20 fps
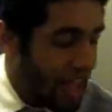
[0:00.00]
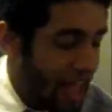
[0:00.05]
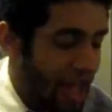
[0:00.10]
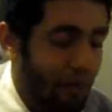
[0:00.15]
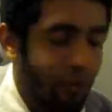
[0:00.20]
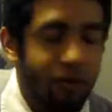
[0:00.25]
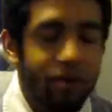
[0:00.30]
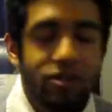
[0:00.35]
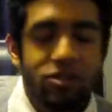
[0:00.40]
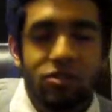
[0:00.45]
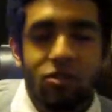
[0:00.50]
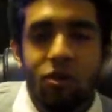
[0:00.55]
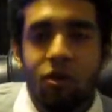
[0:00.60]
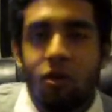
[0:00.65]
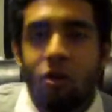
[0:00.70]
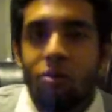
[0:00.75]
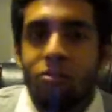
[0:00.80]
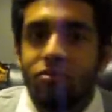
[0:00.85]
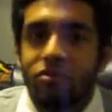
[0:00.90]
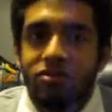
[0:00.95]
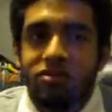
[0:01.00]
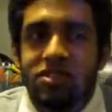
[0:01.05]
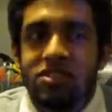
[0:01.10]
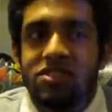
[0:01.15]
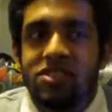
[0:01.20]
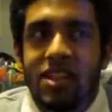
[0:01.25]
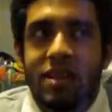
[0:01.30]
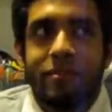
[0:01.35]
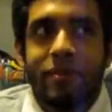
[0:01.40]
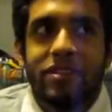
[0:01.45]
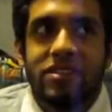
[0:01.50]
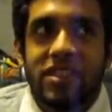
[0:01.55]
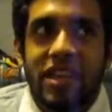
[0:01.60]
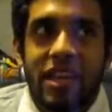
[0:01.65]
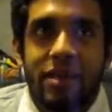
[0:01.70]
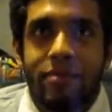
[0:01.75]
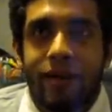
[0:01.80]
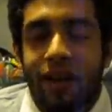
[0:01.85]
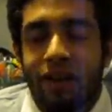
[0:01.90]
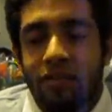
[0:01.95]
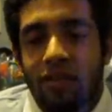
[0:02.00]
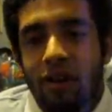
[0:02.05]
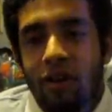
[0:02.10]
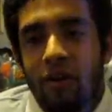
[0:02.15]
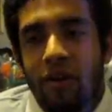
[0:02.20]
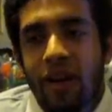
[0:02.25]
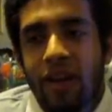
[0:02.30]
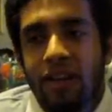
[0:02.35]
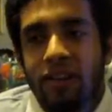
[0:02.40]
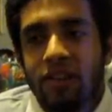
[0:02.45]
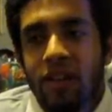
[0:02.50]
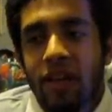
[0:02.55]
It works almost the same as eBay, though.